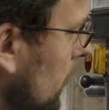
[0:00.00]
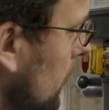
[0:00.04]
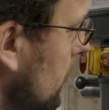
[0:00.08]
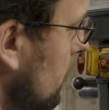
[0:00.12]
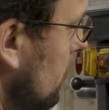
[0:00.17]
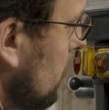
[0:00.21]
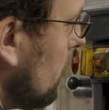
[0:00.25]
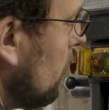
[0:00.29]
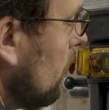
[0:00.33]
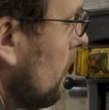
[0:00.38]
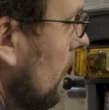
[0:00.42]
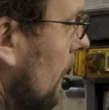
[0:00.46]
I
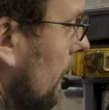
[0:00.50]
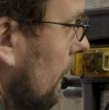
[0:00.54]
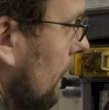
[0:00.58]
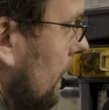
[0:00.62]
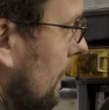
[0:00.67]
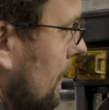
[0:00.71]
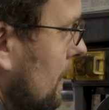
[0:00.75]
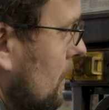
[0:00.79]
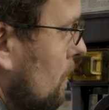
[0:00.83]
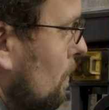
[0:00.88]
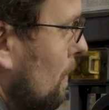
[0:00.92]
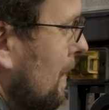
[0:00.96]
do that
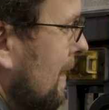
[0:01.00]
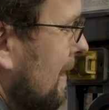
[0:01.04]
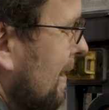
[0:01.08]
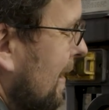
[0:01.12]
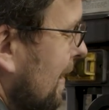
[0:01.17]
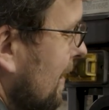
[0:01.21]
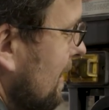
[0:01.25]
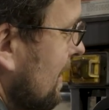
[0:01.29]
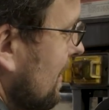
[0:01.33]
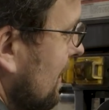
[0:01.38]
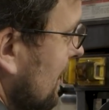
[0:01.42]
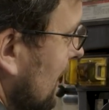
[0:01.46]
is
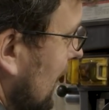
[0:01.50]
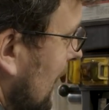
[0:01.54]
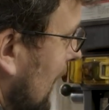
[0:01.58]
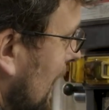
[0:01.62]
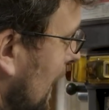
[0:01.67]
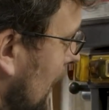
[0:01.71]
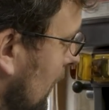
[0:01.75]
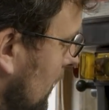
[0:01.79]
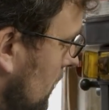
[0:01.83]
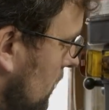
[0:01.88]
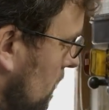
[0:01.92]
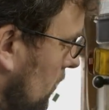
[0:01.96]
because the
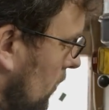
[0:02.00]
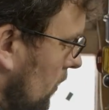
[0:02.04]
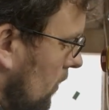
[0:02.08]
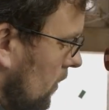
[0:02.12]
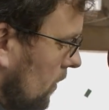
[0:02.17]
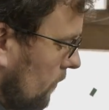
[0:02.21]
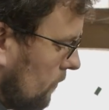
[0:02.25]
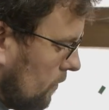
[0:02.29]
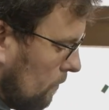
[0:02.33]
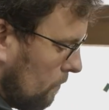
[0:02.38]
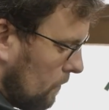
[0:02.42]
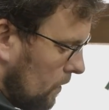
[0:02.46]
cast
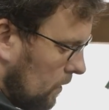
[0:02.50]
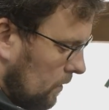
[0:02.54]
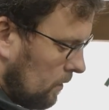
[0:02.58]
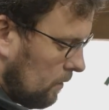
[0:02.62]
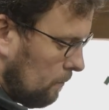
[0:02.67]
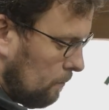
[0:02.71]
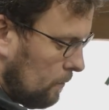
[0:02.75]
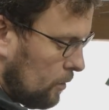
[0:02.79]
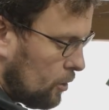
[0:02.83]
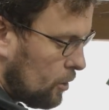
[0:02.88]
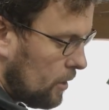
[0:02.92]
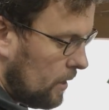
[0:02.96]
iron of the
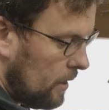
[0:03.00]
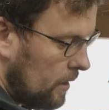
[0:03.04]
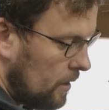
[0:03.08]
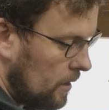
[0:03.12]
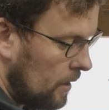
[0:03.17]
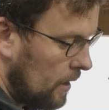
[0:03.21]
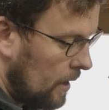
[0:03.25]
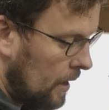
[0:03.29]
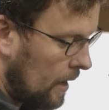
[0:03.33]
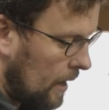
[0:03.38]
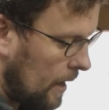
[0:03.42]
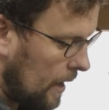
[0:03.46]
milling machine
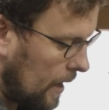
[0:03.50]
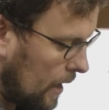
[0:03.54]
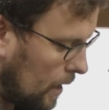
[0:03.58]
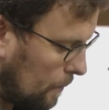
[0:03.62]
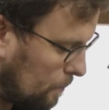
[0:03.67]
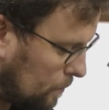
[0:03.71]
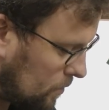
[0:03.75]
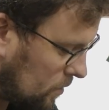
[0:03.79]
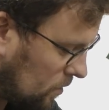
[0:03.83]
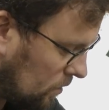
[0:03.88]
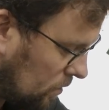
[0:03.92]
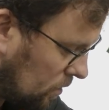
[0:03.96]

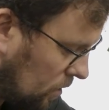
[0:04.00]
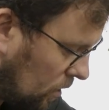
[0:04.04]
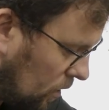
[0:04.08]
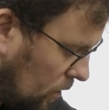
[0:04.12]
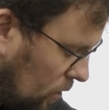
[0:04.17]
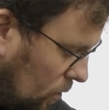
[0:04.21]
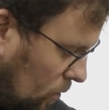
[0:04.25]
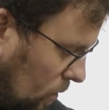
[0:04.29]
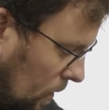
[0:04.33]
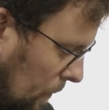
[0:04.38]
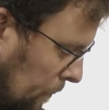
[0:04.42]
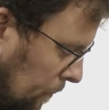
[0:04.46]
helps
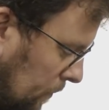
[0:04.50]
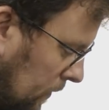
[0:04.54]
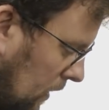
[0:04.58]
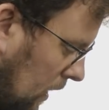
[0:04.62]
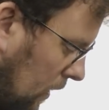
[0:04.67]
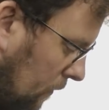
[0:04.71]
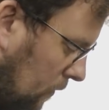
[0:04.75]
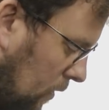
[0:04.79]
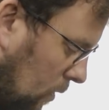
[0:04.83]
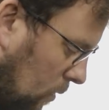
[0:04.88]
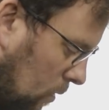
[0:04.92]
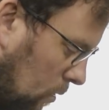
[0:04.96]
to
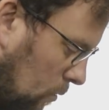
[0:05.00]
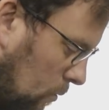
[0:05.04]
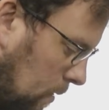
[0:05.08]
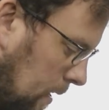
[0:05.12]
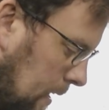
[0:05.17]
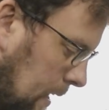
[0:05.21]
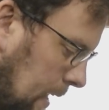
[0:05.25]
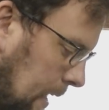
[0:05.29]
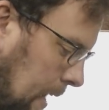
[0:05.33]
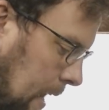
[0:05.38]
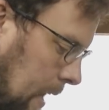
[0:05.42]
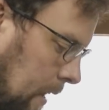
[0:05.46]
give you a
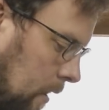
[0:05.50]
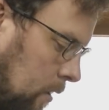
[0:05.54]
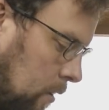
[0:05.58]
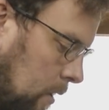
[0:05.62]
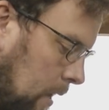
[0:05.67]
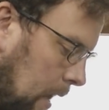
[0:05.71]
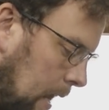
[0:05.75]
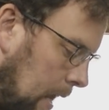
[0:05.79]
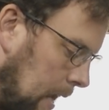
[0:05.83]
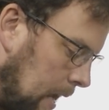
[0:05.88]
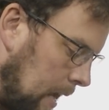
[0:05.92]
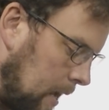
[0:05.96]
really
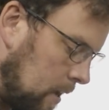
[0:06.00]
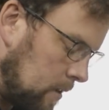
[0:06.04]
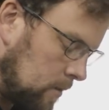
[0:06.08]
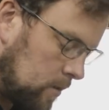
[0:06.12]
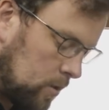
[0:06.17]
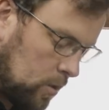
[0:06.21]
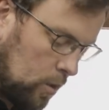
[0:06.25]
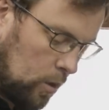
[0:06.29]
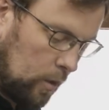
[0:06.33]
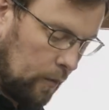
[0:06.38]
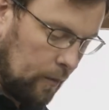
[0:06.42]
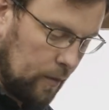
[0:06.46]
hard
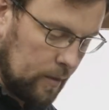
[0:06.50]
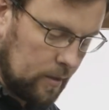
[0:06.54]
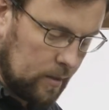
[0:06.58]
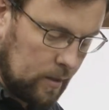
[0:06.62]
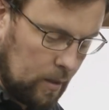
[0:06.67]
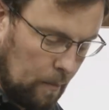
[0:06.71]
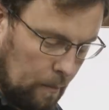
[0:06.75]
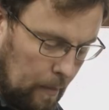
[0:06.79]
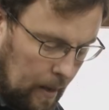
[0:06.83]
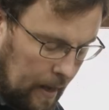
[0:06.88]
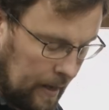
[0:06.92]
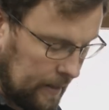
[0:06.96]
surface
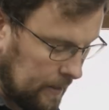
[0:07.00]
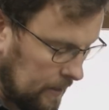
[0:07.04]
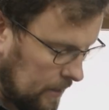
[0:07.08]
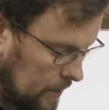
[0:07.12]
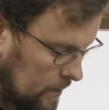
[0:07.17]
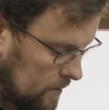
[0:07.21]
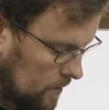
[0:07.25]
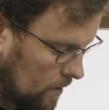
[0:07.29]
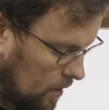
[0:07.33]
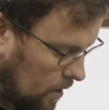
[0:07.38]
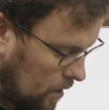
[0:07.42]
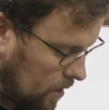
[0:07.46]
to bang
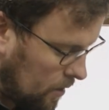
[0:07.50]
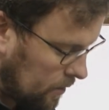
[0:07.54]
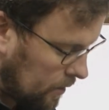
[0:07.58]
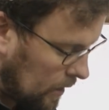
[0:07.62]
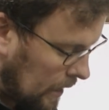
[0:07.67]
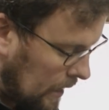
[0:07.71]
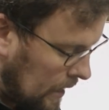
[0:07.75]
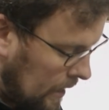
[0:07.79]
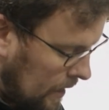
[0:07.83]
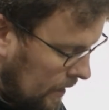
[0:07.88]
these on.